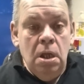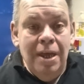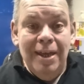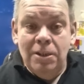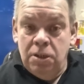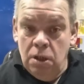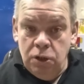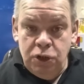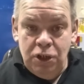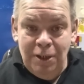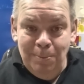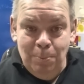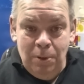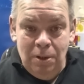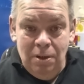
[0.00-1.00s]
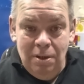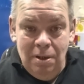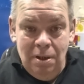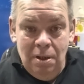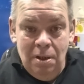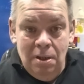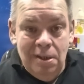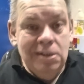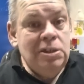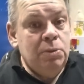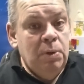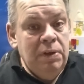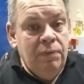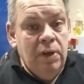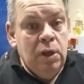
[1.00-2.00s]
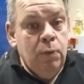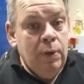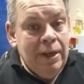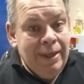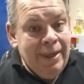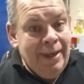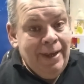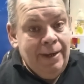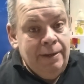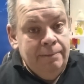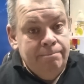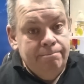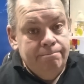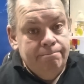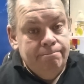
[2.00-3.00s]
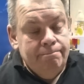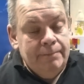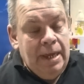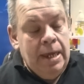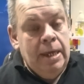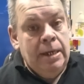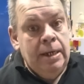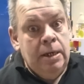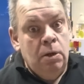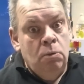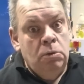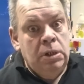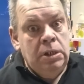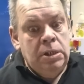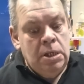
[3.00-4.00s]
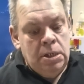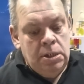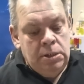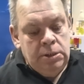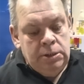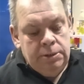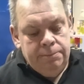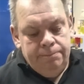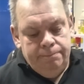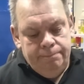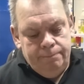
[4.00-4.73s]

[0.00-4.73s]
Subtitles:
It's not cheap, it's 25 quid a can, and it only does